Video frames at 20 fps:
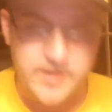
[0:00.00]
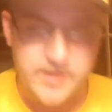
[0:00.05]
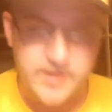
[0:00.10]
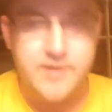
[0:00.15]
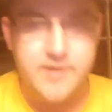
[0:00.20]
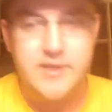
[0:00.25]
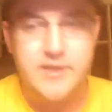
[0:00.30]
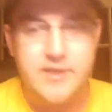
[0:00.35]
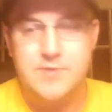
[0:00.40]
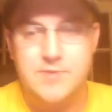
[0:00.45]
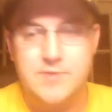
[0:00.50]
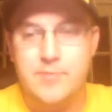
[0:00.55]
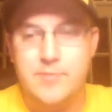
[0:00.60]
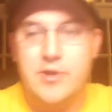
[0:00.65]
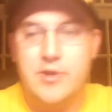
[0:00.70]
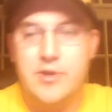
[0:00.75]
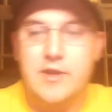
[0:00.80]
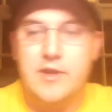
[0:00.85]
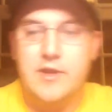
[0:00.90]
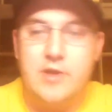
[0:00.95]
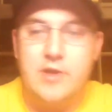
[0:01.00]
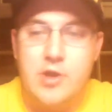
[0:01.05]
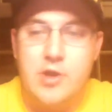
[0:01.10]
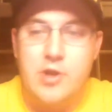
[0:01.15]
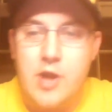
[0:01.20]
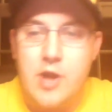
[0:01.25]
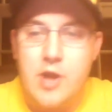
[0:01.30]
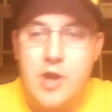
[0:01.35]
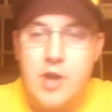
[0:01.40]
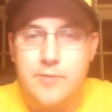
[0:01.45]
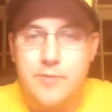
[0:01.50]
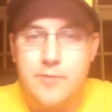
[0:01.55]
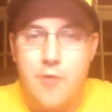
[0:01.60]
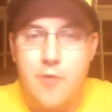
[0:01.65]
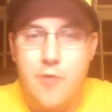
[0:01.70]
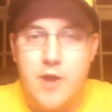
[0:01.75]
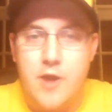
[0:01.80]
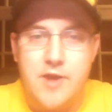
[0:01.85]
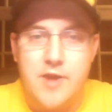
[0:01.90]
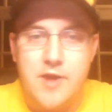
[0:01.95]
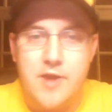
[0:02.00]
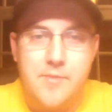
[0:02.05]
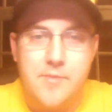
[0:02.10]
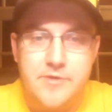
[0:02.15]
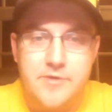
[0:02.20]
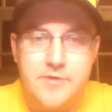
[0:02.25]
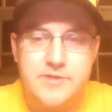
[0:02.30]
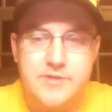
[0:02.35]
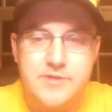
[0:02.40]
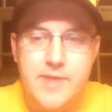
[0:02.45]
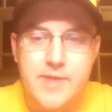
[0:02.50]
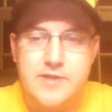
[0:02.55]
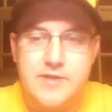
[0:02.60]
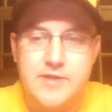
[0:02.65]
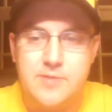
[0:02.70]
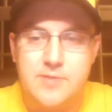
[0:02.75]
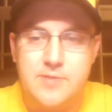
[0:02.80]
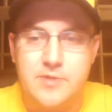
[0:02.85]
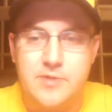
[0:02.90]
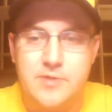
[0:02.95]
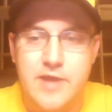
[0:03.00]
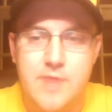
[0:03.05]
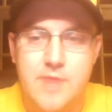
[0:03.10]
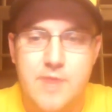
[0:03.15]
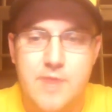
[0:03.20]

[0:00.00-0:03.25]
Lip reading: He's been putting up LeBron numbers the past couple of games.